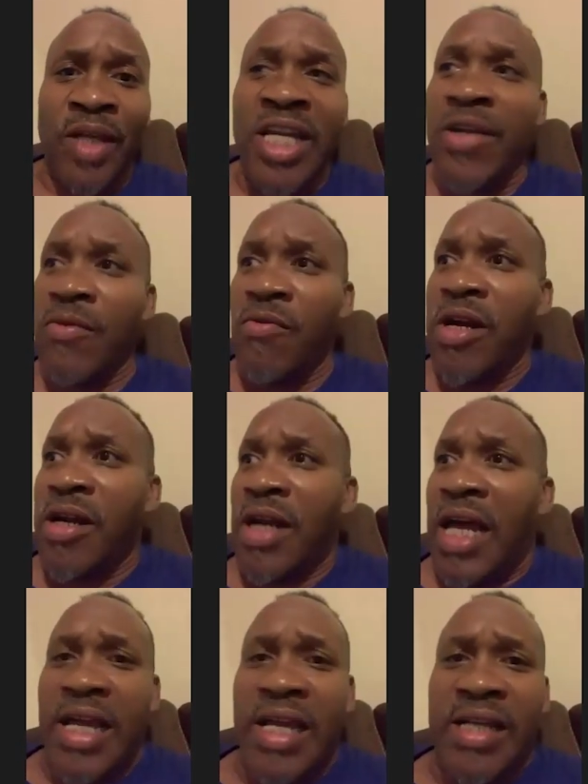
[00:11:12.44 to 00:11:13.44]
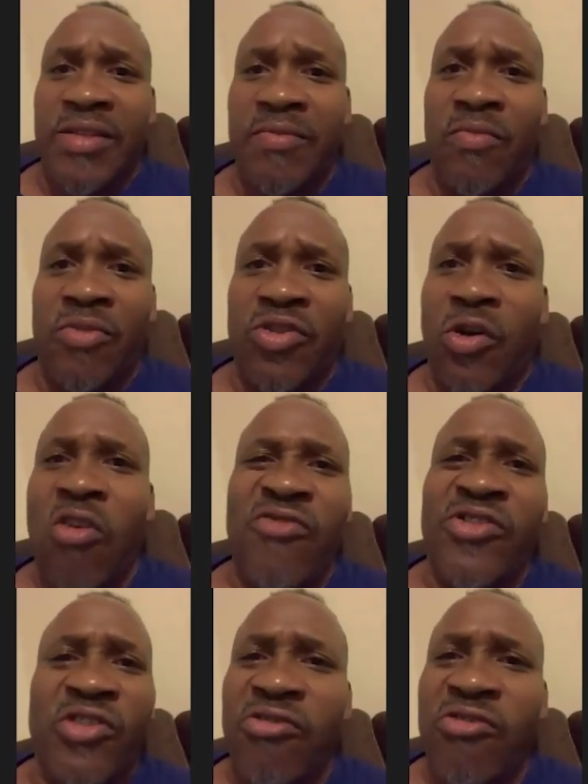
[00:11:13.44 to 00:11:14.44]
He didn't wear like was
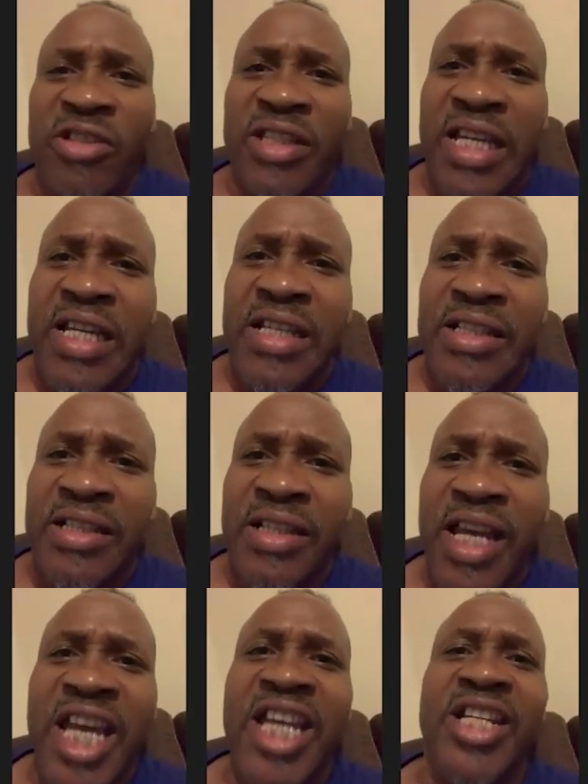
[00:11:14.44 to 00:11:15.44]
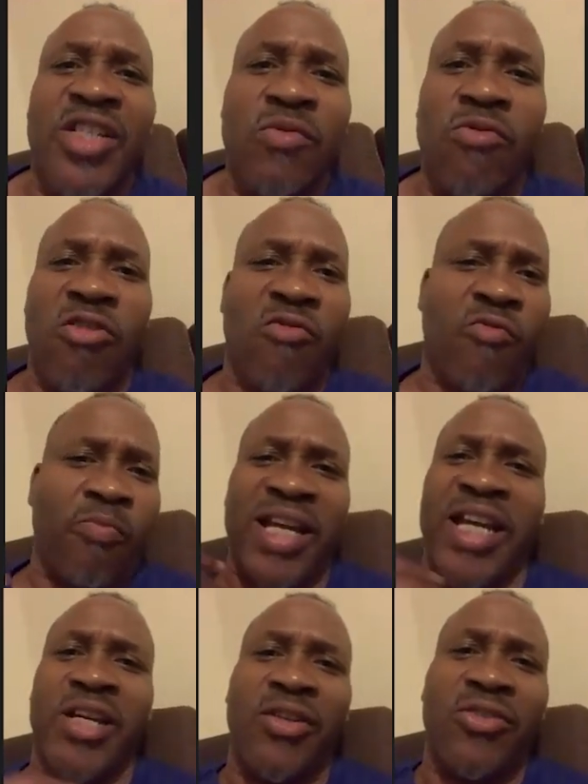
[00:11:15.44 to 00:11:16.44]
overdoing things. He just wore a
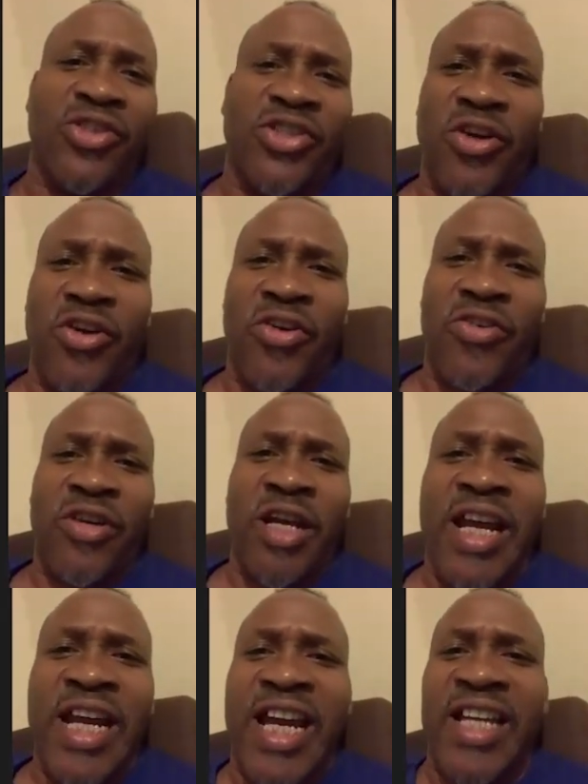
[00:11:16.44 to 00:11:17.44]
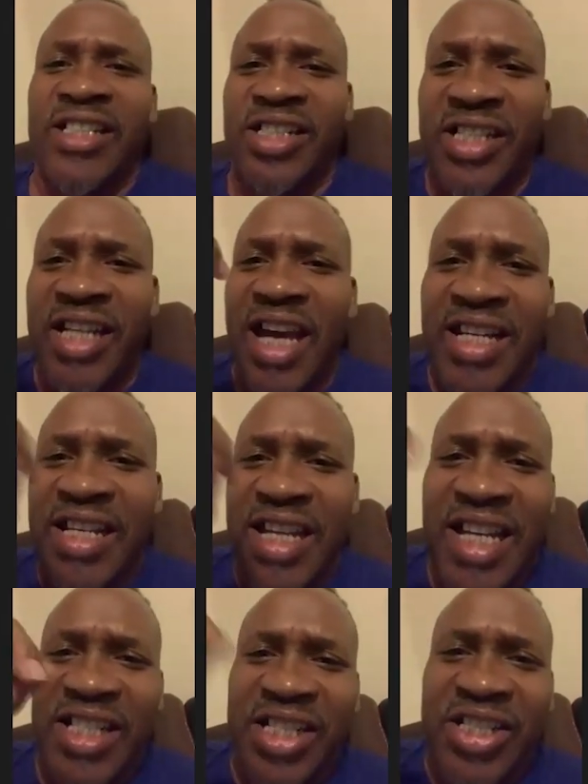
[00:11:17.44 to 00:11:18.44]
plain old shirt. He had a
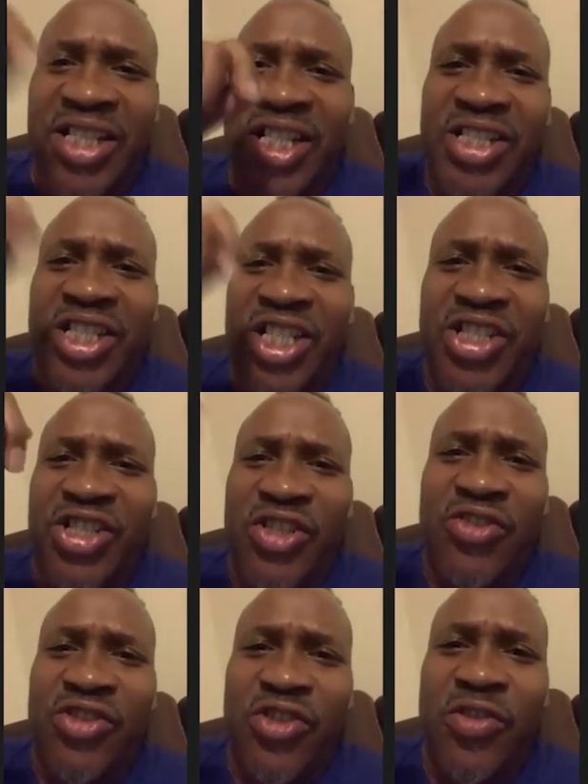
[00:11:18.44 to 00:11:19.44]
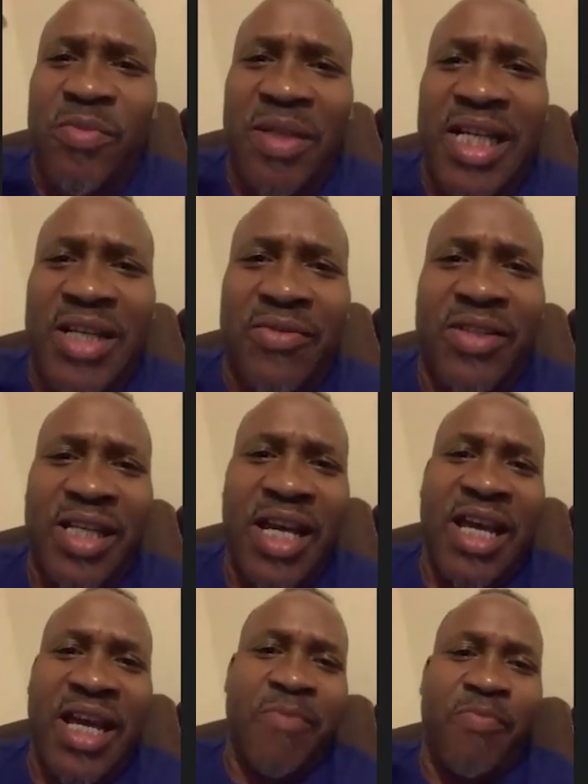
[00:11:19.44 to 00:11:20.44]
snotty ass tissue. Excuse my language.
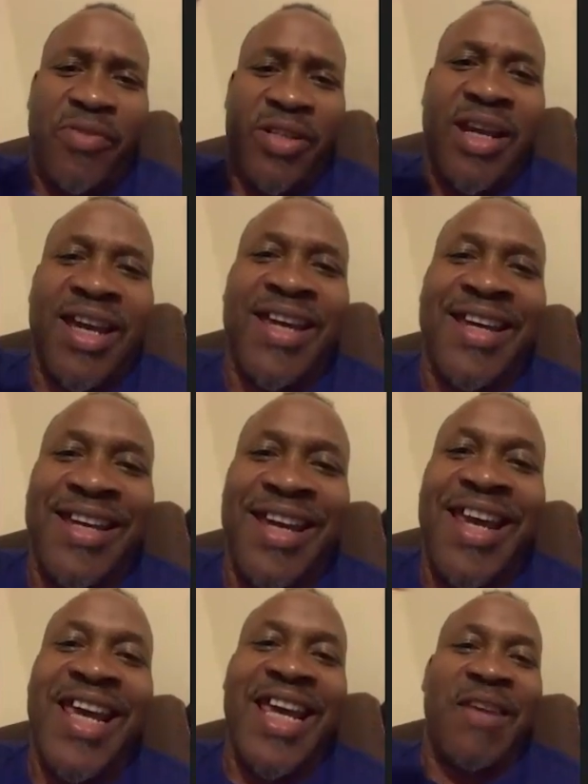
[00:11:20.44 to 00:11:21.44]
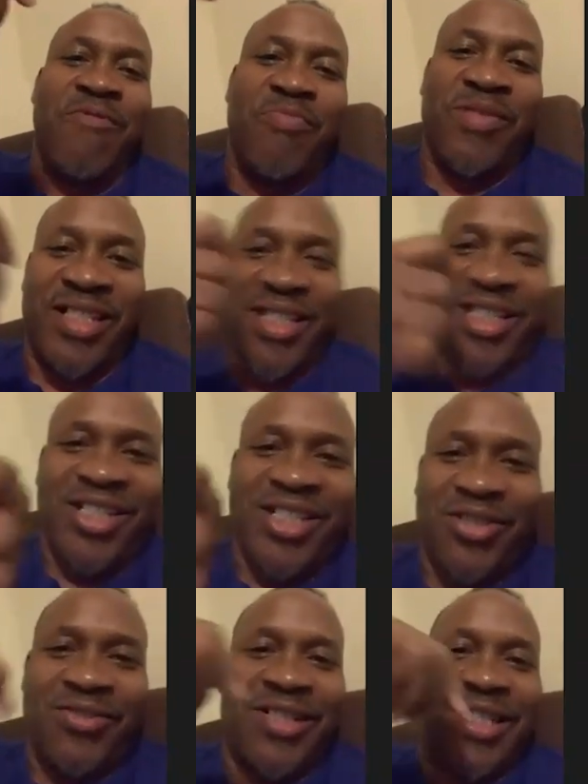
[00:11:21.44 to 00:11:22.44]
He put it. He put the
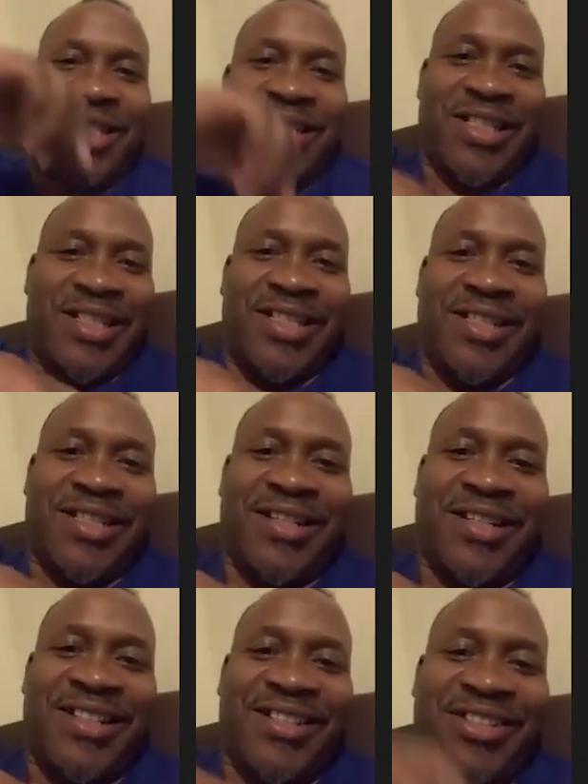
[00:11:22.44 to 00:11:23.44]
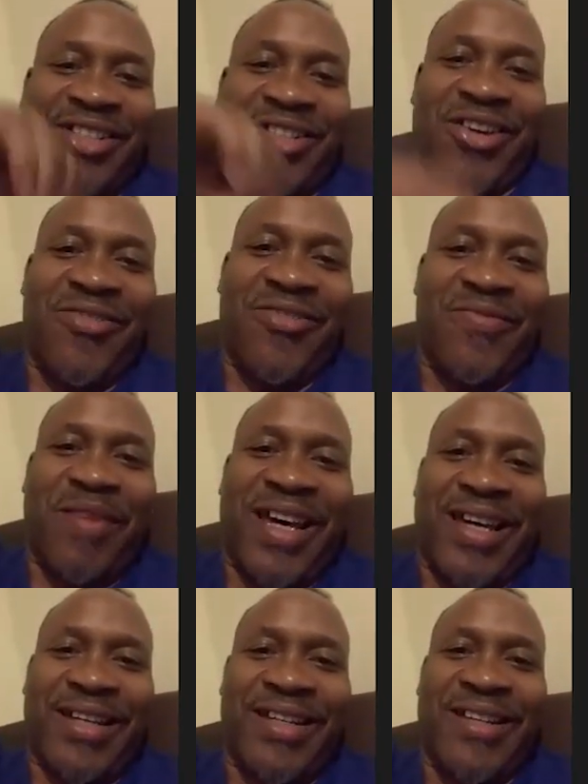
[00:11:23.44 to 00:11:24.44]
tissue in his shirt
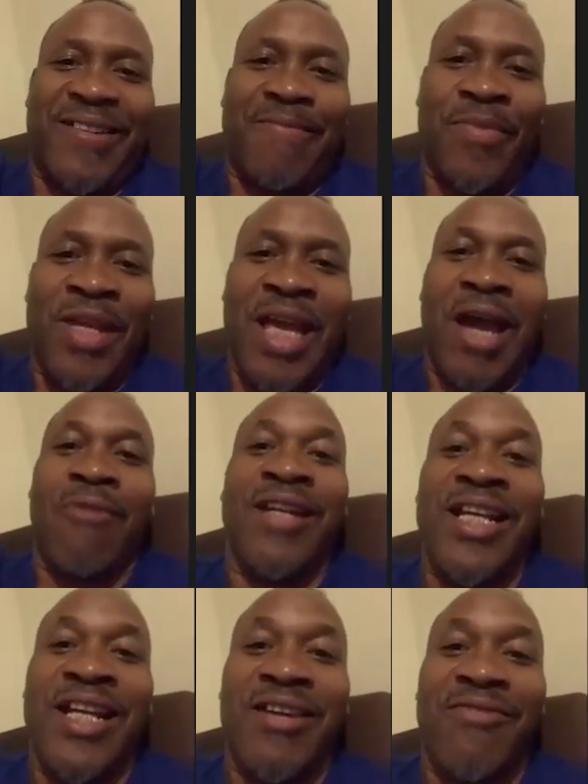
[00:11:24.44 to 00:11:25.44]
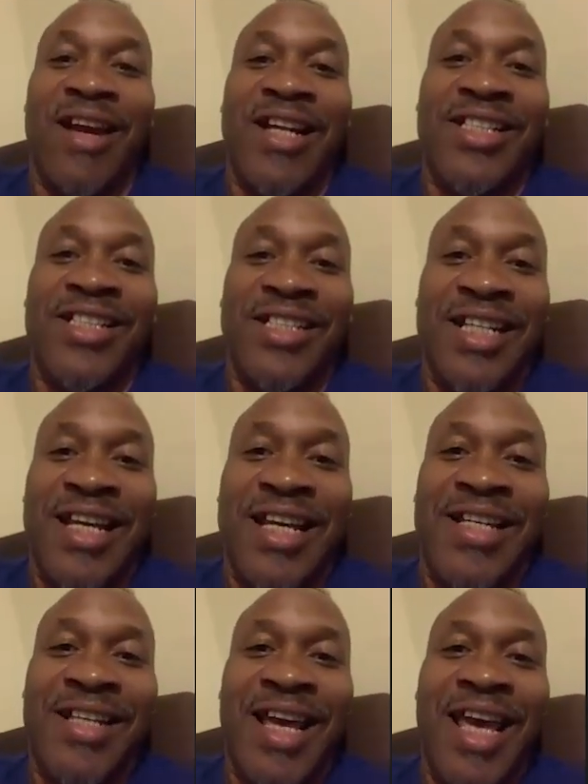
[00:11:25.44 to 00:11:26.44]
pocket, and when he get ready to
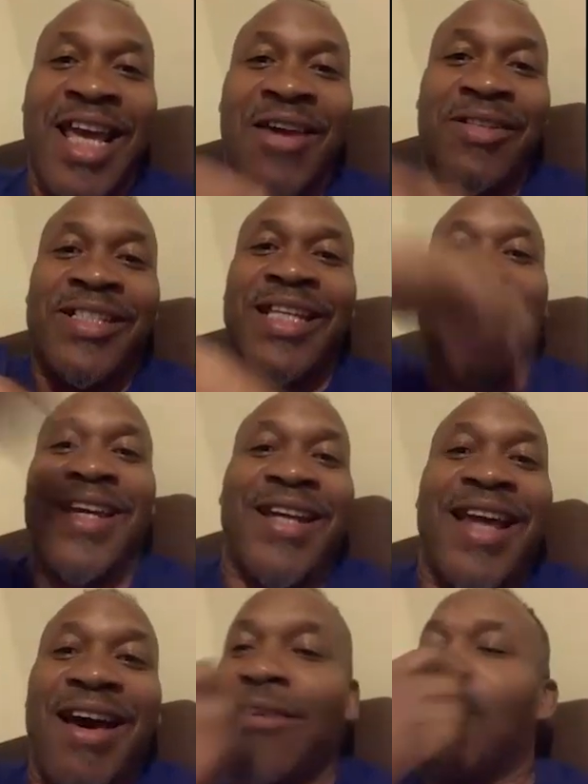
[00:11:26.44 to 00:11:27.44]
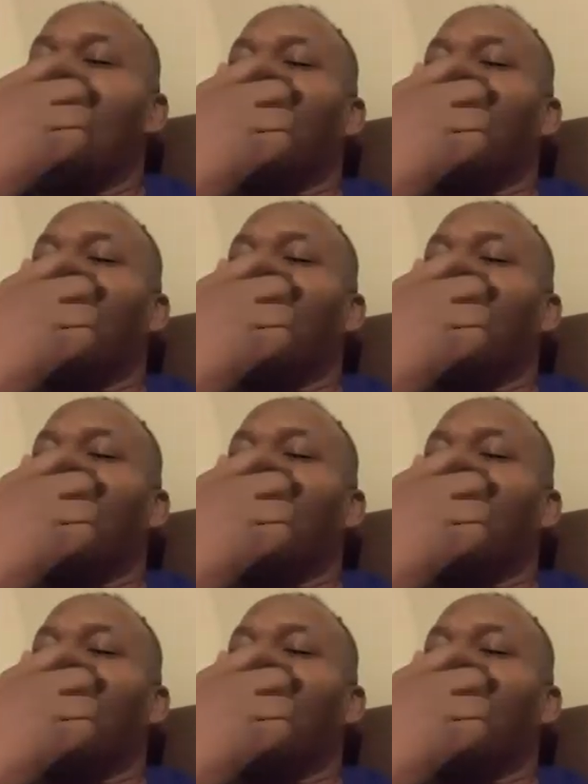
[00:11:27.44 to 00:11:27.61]
sneeze, he would take it out and